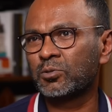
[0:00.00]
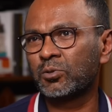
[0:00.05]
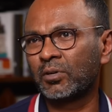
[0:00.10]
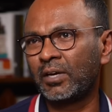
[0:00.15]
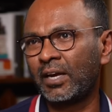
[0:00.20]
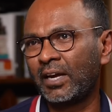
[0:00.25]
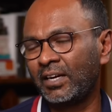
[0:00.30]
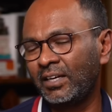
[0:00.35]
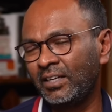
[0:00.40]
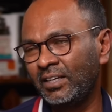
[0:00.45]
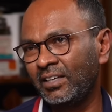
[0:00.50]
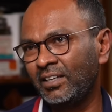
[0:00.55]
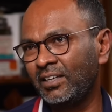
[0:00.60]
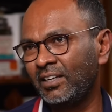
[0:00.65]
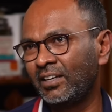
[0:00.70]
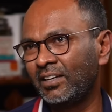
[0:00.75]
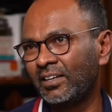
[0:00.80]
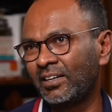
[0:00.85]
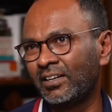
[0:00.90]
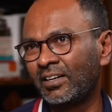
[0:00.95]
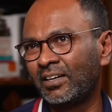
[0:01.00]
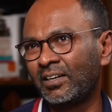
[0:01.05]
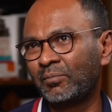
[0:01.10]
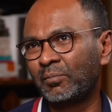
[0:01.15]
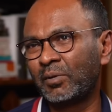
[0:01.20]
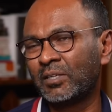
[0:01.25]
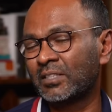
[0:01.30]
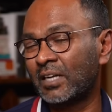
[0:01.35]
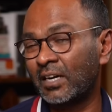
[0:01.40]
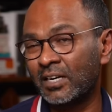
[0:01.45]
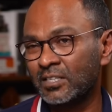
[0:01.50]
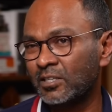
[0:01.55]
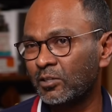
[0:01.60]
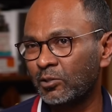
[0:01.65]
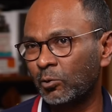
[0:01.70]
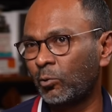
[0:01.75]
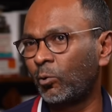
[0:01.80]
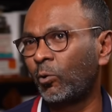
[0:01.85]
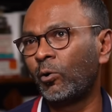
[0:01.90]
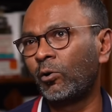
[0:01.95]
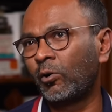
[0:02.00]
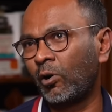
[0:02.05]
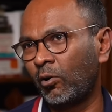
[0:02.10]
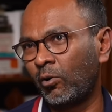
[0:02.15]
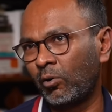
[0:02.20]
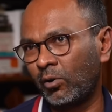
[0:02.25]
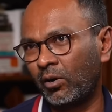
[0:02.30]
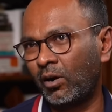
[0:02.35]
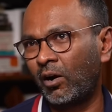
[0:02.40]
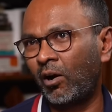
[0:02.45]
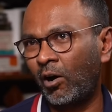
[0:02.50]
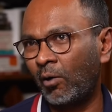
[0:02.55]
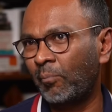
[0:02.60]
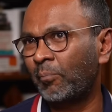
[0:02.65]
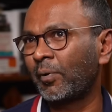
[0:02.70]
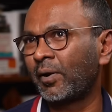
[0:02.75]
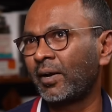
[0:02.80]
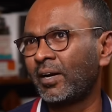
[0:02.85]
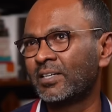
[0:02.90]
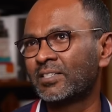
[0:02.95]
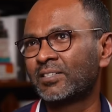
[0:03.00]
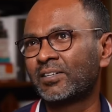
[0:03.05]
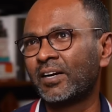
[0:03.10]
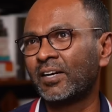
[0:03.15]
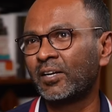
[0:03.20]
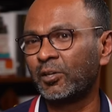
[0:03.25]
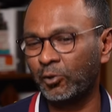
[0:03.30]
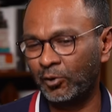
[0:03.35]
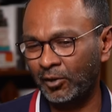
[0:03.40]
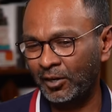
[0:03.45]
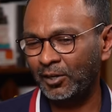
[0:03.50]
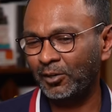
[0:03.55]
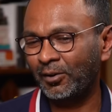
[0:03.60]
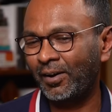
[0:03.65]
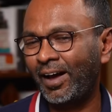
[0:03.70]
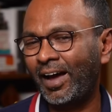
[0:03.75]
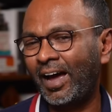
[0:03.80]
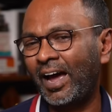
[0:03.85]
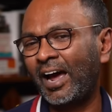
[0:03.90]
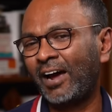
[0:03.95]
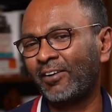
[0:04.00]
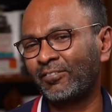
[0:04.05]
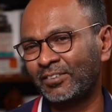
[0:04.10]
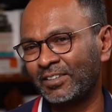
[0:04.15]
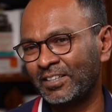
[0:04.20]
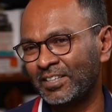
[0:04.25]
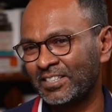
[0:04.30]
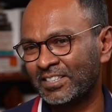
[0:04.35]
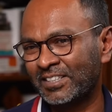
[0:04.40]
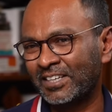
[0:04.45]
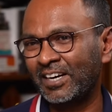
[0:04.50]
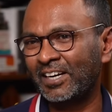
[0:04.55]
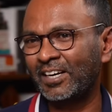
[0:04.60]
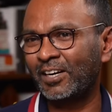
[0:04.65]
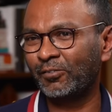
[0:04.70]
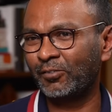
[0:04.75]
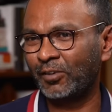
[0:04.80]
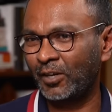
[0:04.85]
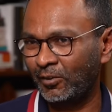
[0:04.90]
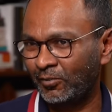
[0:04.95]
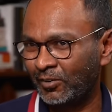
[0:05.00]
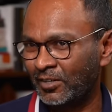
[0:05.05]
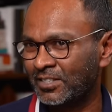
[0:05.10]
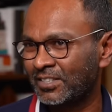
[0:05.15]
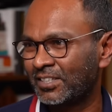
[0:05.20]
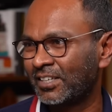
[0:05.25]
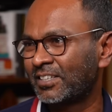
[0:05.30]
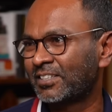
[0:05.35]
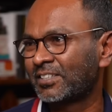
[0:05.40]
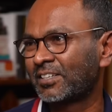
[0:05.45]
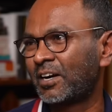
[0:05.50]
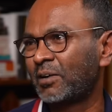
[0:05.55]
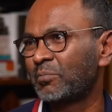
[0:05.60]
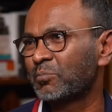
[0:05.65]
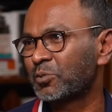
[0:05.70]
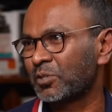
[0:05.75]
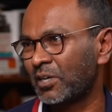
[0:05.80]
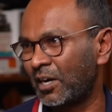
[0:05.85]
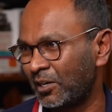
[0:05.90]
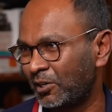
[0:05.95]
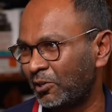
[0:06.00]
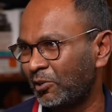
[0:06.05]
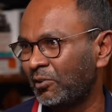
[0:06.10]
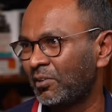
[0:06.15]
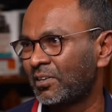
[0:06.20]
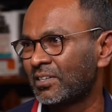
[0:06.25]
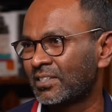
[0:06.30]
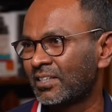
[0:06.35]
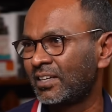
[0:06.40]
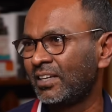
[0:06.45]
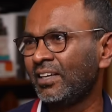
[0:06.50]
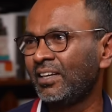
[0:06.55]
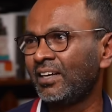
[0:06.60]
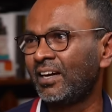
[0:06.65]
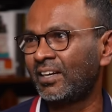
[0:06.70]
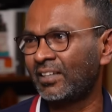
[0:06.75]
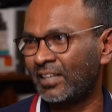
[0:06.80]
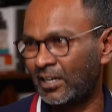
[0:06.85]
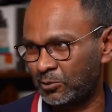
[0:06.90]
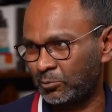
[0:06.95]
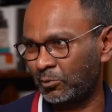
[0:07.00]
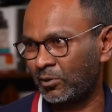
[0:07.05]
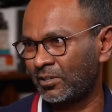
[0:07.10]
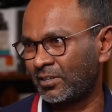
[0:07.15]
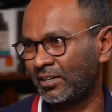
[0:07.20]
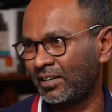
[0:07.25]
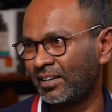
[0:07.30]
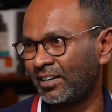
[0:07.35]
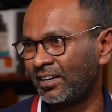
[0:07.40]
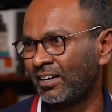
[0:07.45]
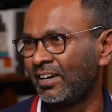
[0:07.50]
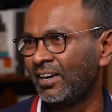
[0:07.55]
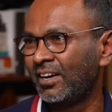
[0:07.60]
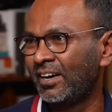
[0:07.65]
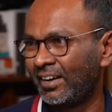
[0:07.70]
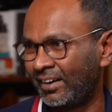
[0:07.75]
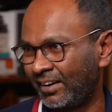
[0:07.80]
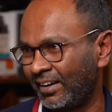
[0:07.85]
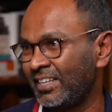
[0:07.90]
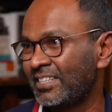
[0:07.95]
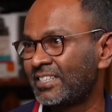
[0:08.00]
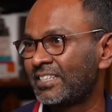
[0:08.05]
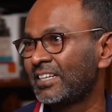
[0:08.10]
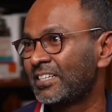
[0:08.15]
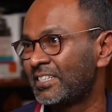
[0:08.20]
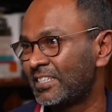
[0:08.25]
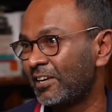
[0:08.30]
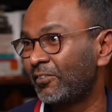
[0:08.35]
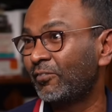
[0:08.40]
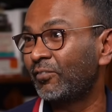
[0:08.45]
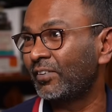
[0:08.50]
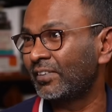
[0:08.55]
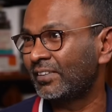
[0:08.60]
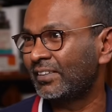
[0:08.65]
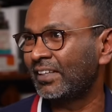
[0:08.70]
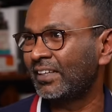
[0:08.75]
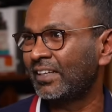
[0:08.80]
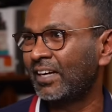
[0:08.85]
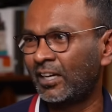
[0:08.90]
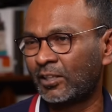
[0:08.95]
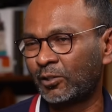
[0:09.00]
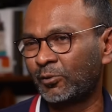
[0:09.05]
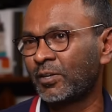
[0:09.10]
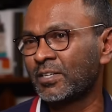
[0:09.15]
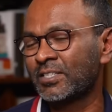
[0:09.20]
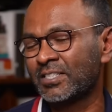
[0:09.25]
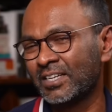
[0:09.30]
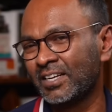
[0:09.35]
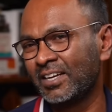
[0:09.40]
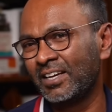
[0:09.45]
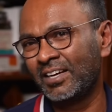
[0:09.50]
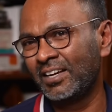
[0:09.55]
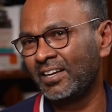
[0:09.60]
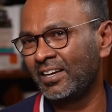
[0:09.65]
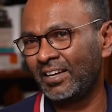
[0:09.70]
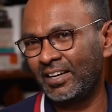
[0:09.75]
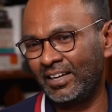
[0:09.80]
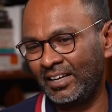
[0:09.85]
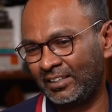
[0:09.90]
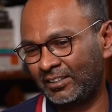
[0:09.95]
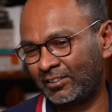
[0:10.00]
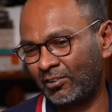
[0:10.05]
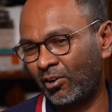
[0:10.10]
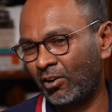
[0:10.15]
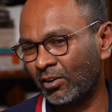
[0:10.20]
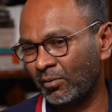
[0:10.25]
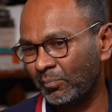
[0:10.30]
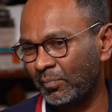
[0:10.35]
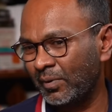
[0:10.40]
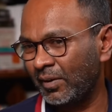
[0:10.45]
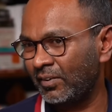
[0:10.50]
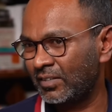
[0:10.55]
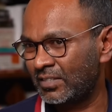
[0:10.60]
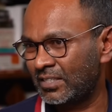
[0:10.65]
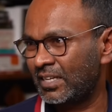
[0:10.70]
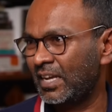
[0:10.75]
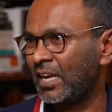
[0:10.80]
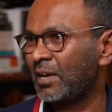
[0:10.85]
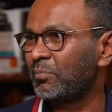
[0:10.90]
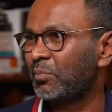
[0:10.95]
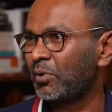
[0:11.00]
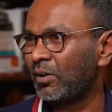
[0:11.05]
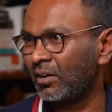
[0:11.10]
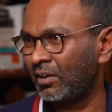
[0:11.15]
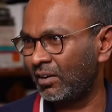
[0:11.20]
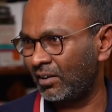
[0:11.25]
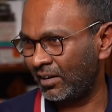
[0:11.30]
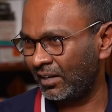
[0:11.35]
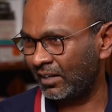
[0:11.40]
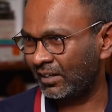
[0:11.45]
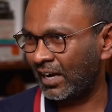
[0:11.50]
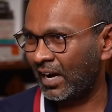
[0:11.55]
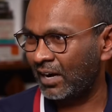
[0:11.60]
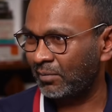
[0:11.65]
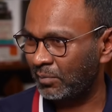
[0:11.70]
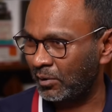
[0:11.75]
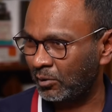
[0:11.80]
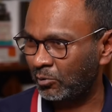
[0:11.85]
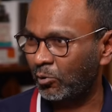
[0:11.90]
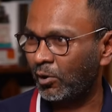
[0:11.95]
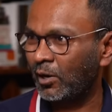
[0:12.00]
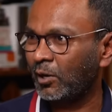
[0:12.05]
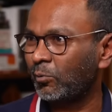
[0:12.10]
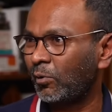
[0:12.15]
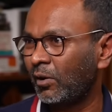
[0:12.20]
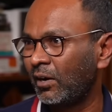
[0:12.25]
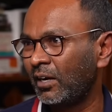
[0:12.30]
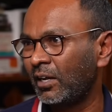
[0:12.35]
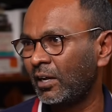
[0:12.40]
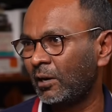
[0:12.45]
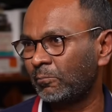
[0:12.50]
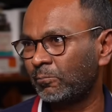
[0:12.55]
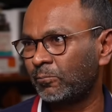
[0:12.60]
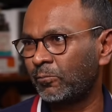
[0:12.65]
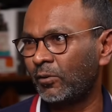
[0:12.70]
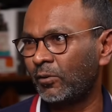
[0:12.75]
So any, because that is how the world operates, right? You need to have these kind of events that comes continuously, and that's what resets everything. Otherwise, it can't be stable, or it can be going only up.